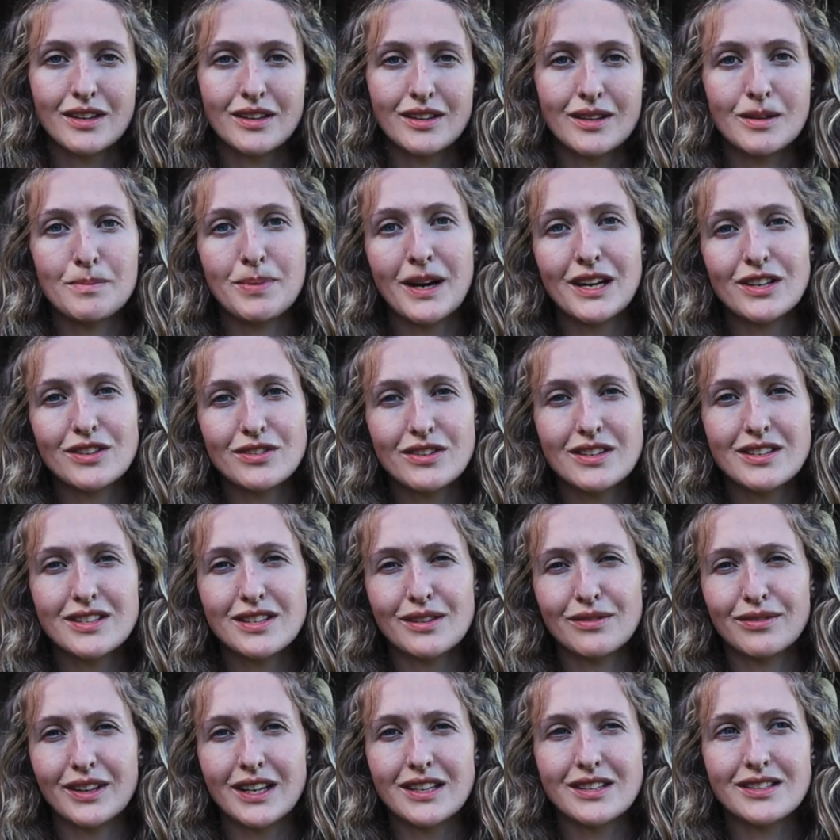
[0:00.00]
The batteries
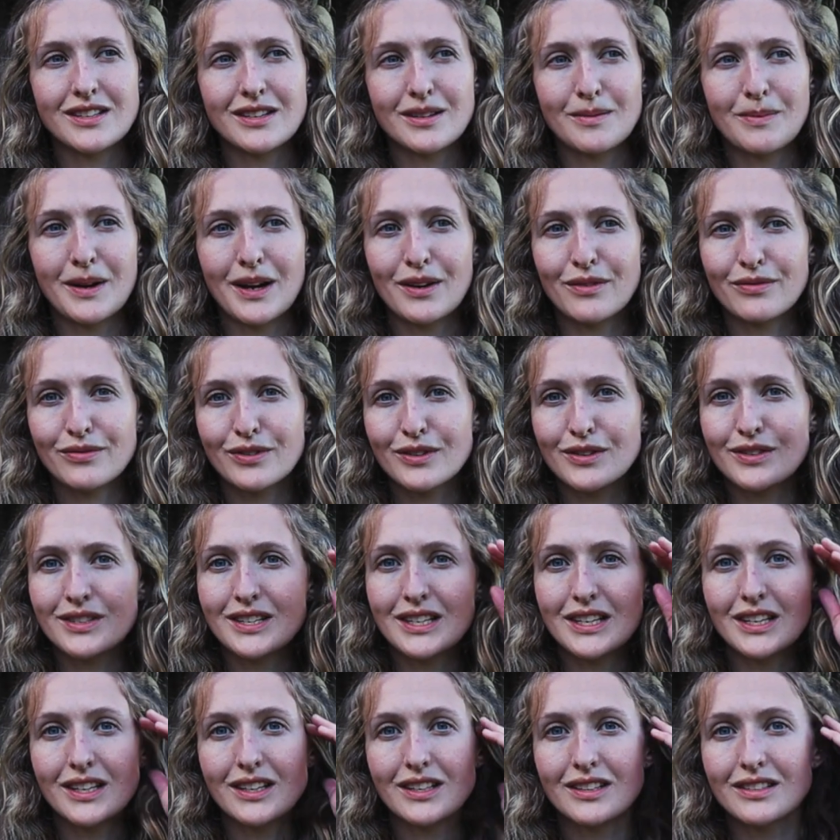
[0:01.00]
have lasted about
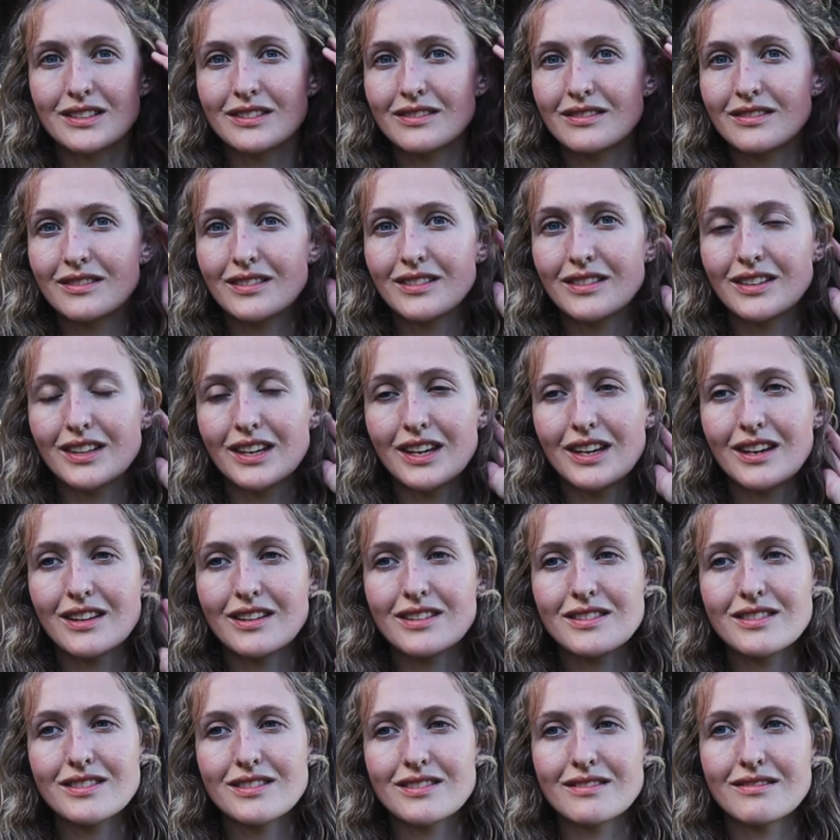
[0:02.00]
14
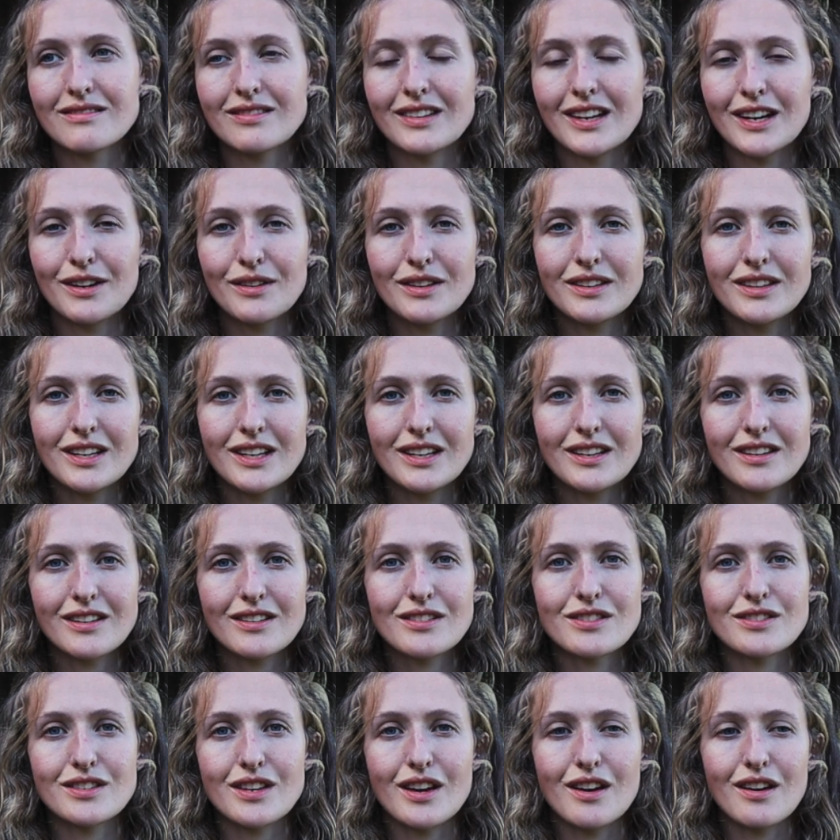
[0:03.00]
years now, I think,
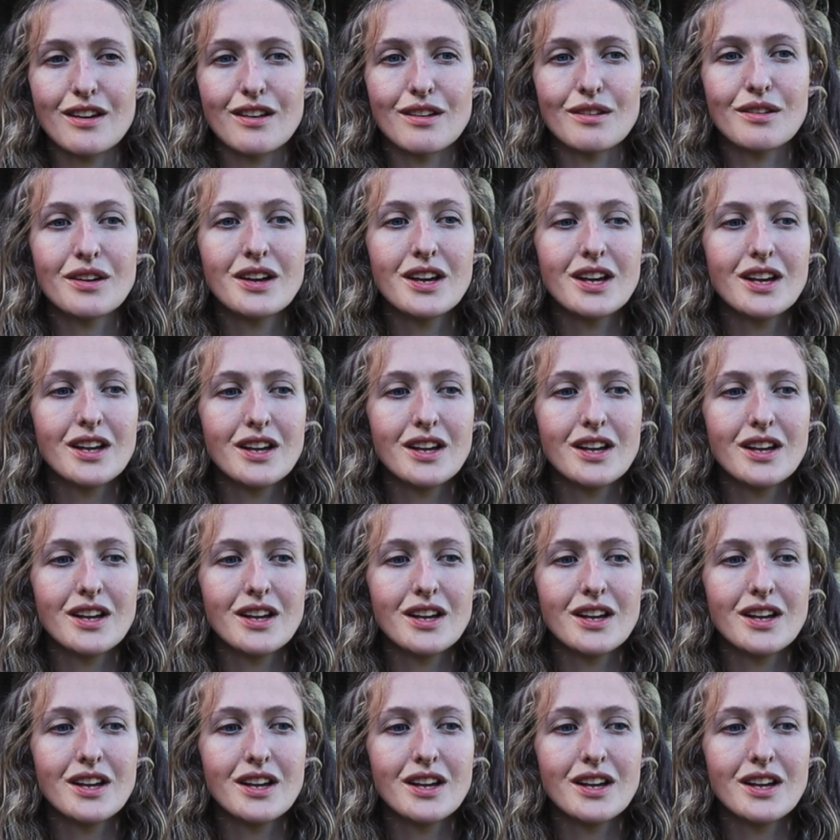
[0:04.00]
so